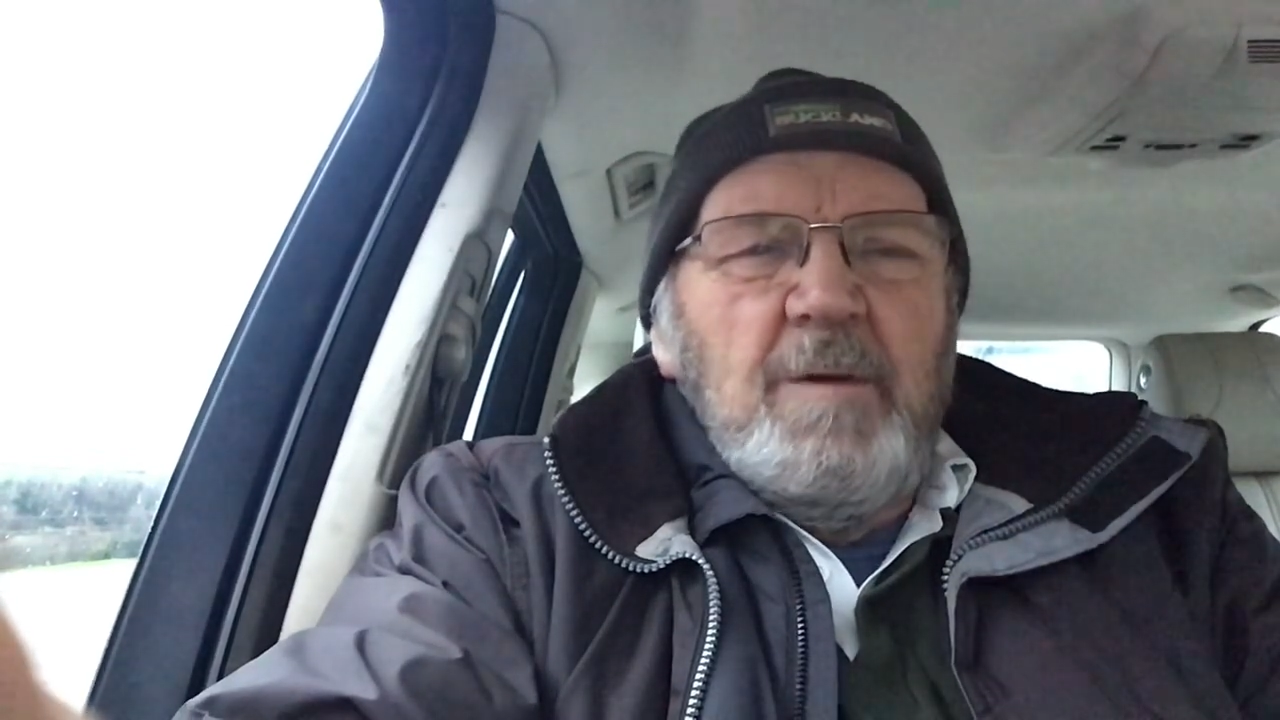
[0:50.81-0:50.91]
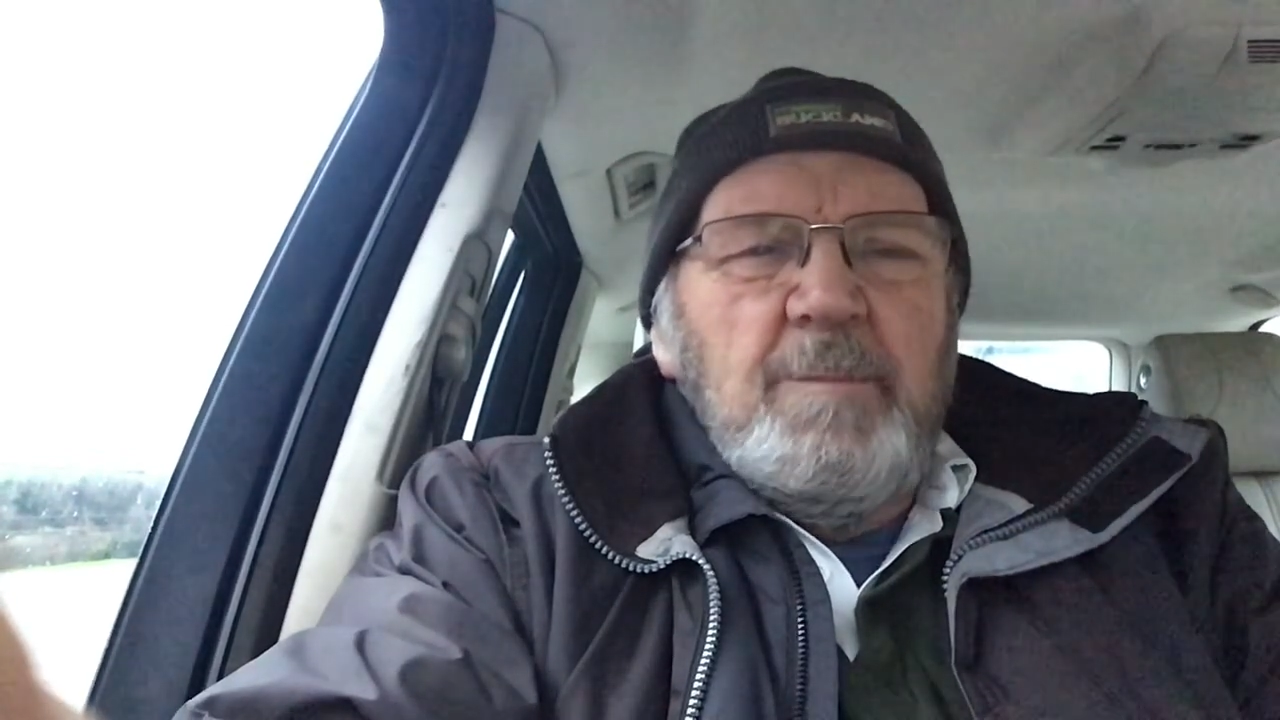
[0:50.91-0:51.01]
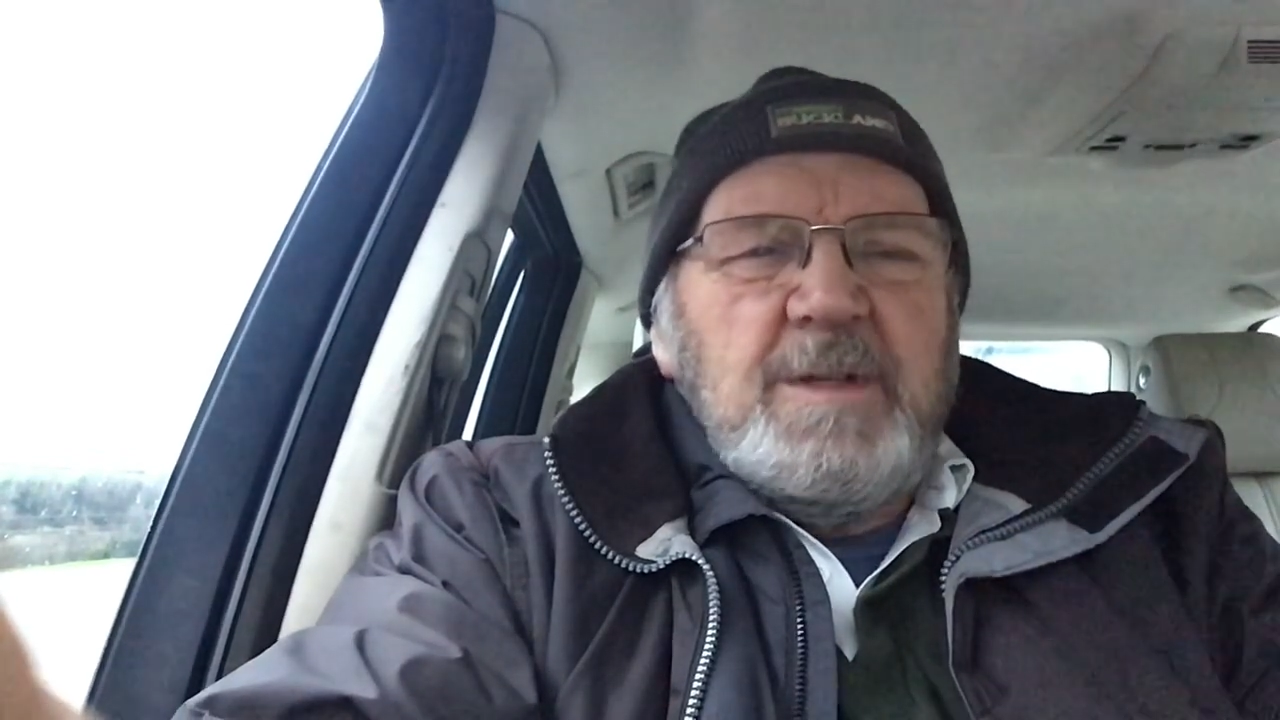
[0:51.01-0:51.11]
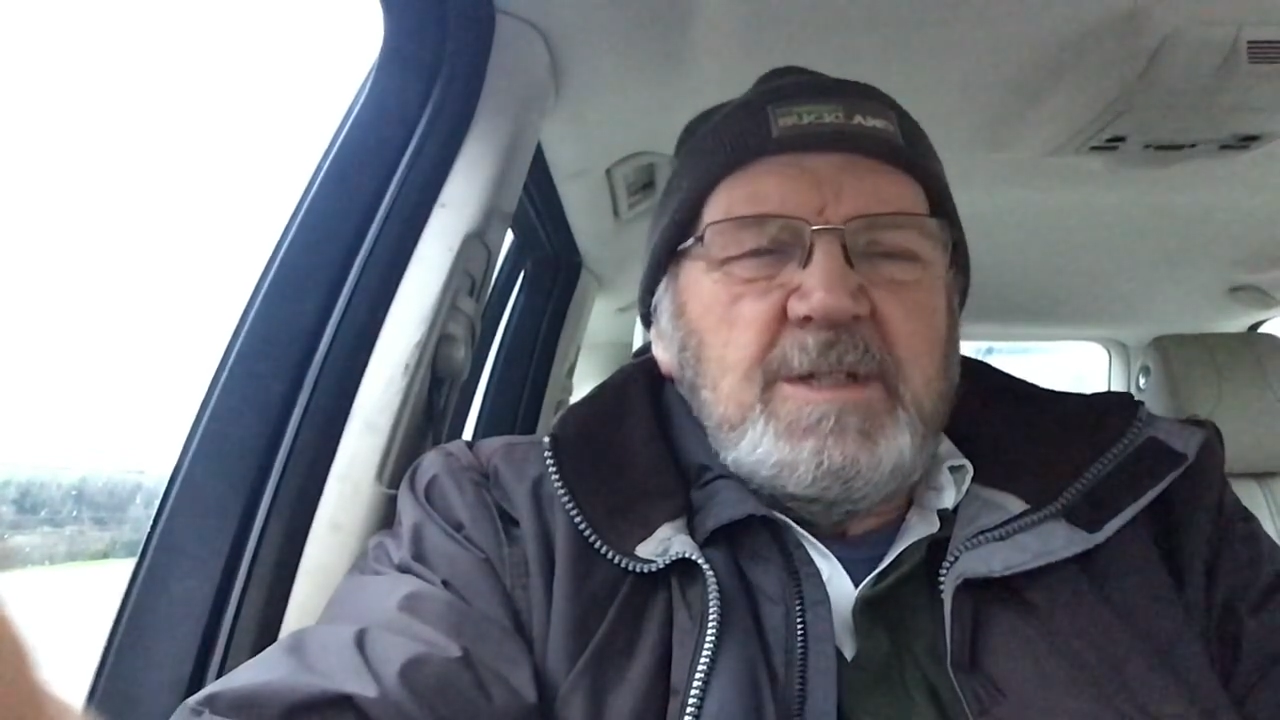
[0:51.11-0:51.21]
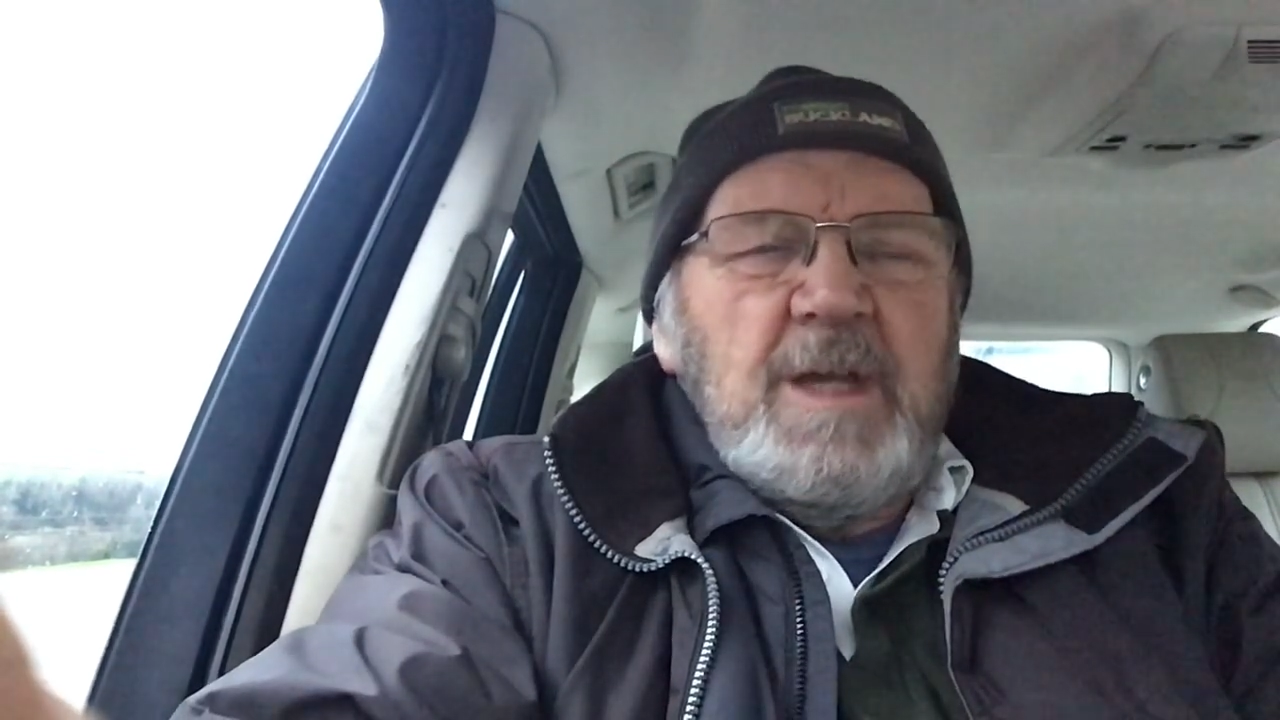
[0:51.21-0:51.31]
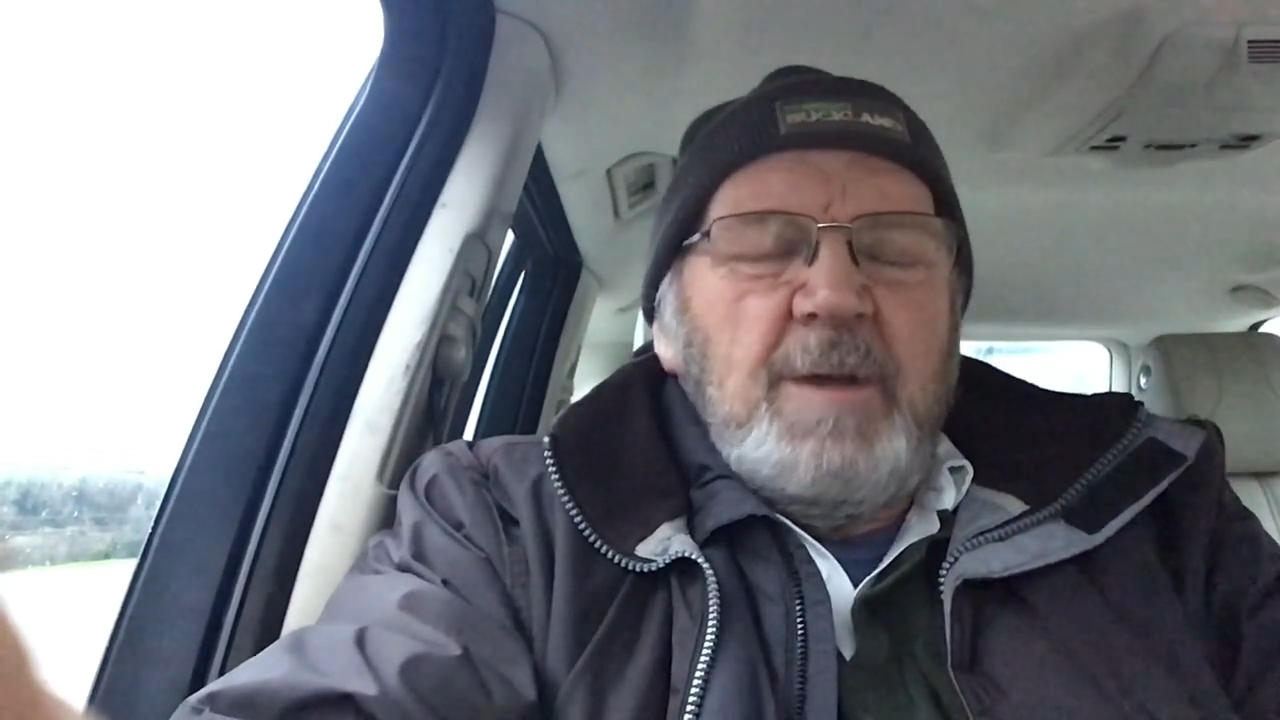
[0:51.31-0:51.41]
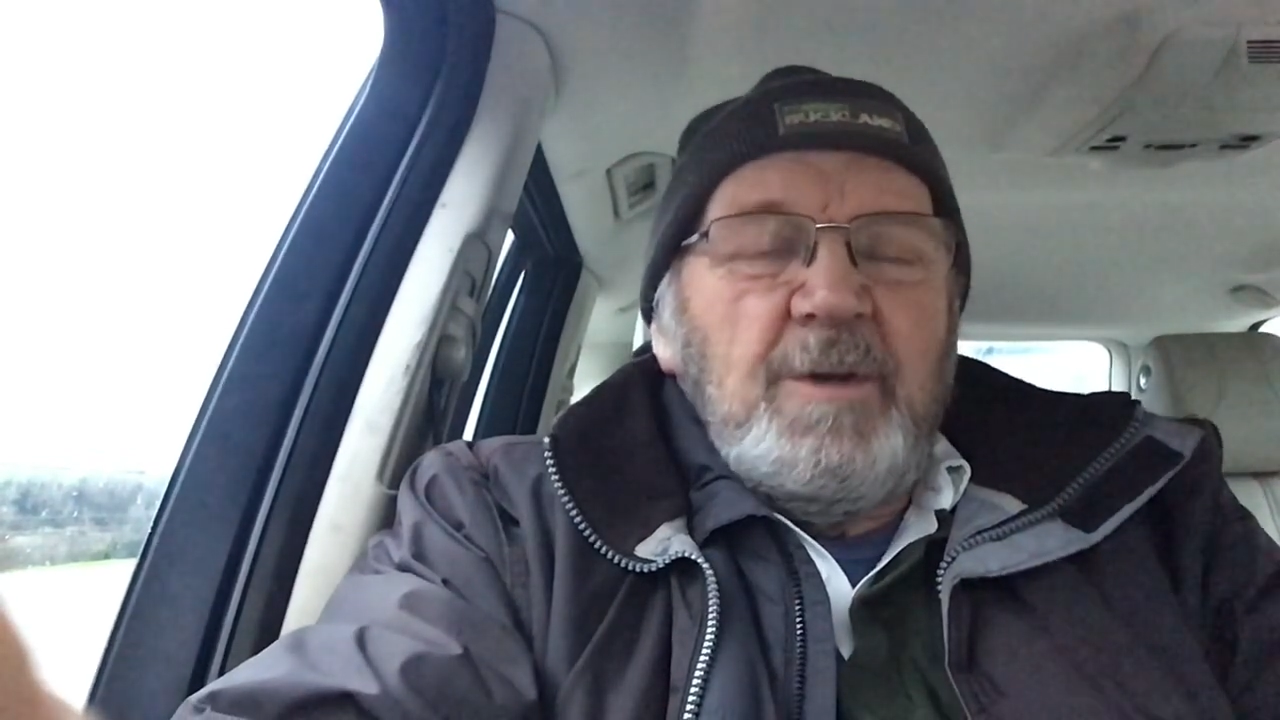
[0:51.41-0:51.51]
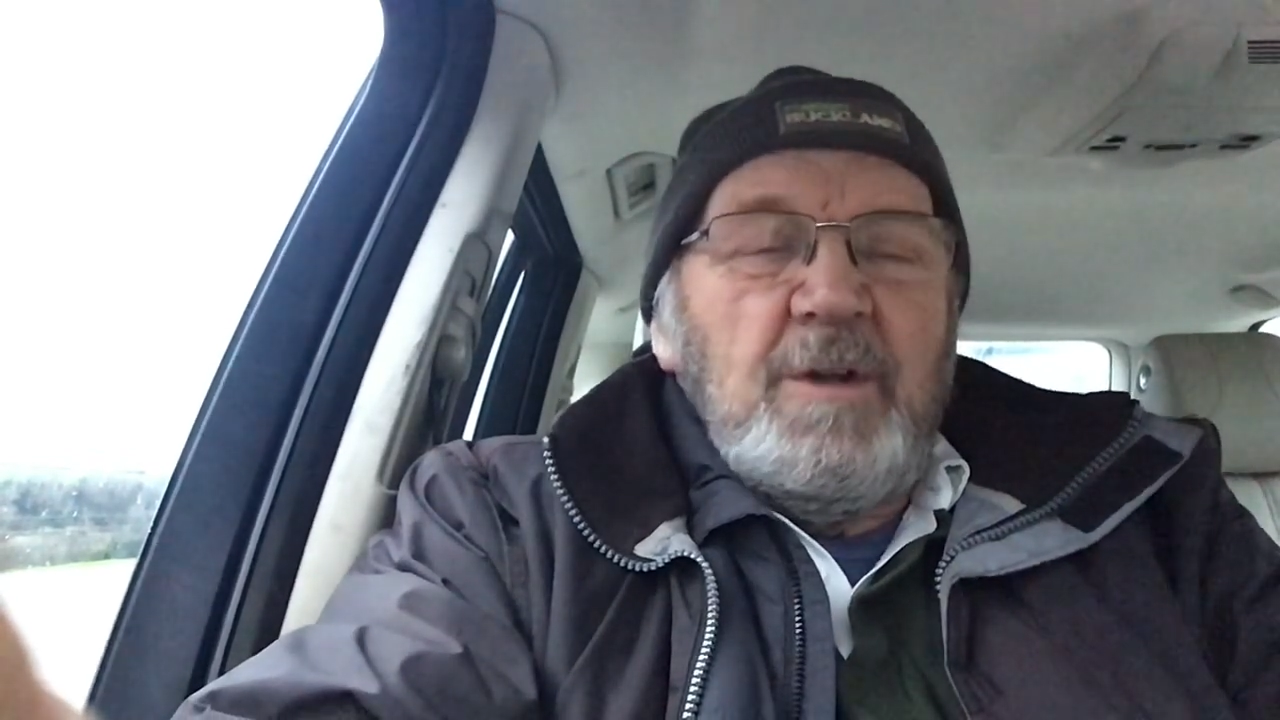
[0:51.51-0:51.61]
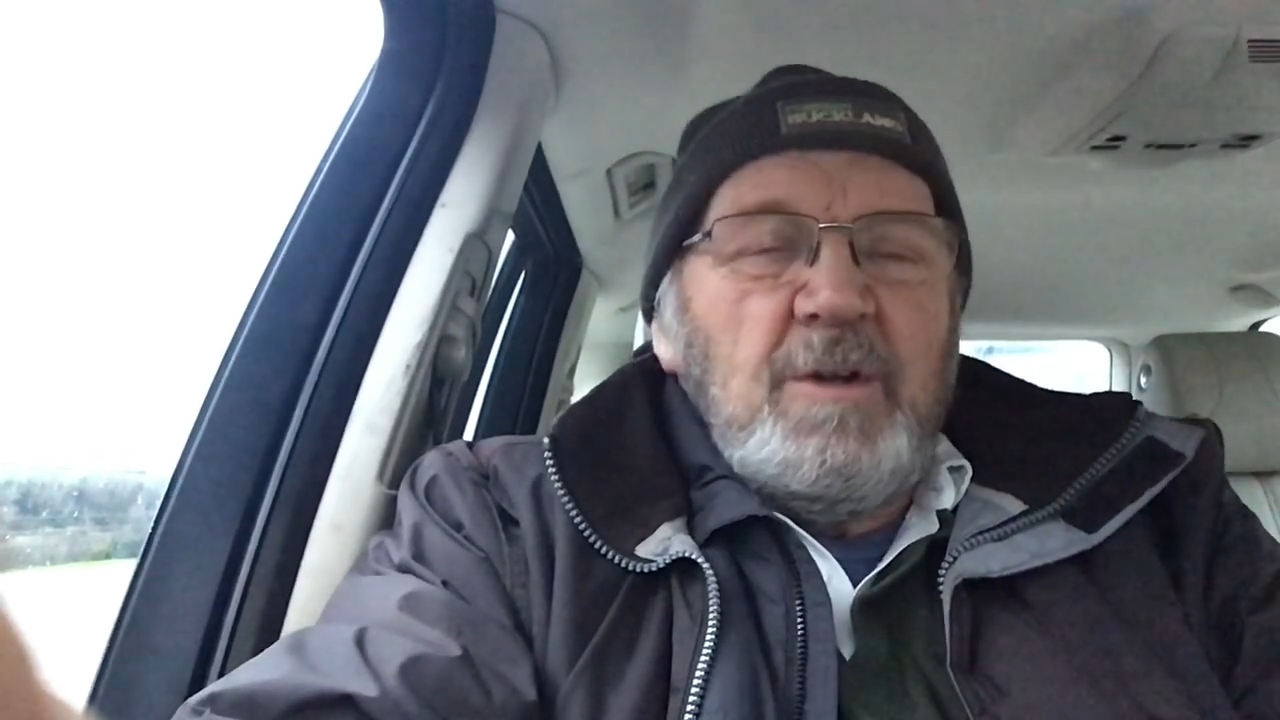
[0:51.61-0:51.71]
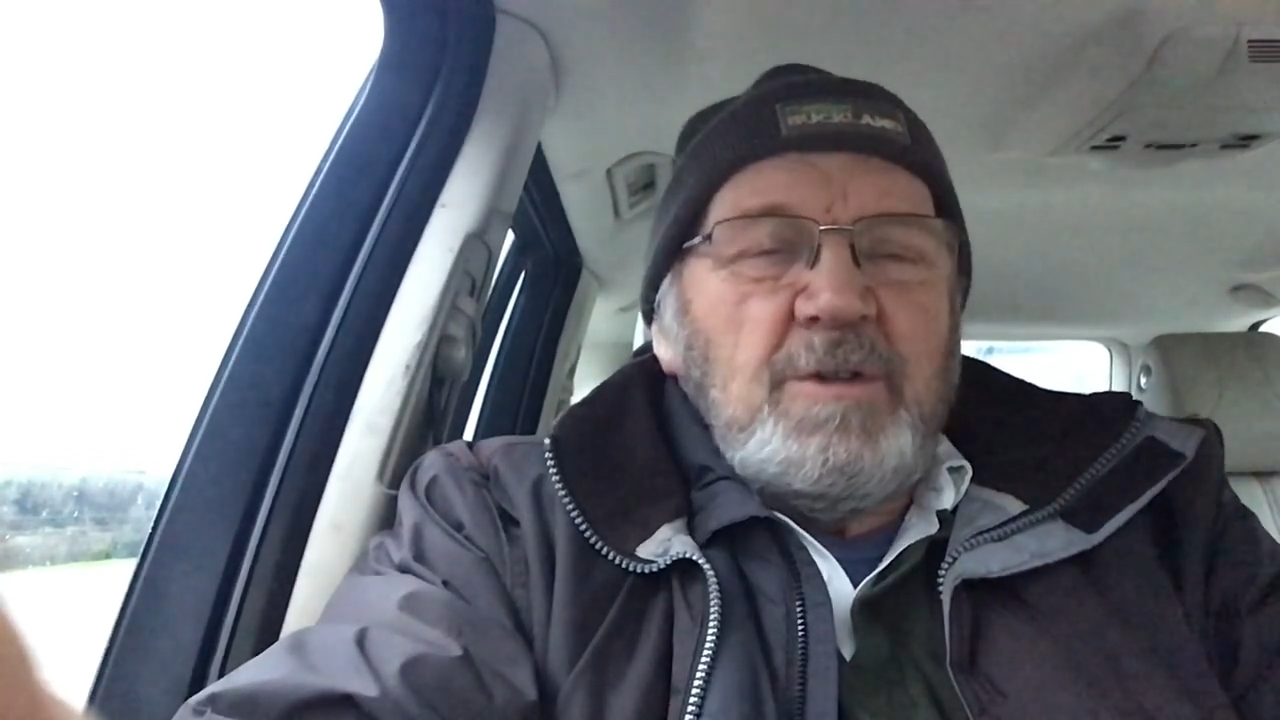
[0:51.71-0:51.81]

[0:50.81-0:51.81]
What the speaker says: been saying for a long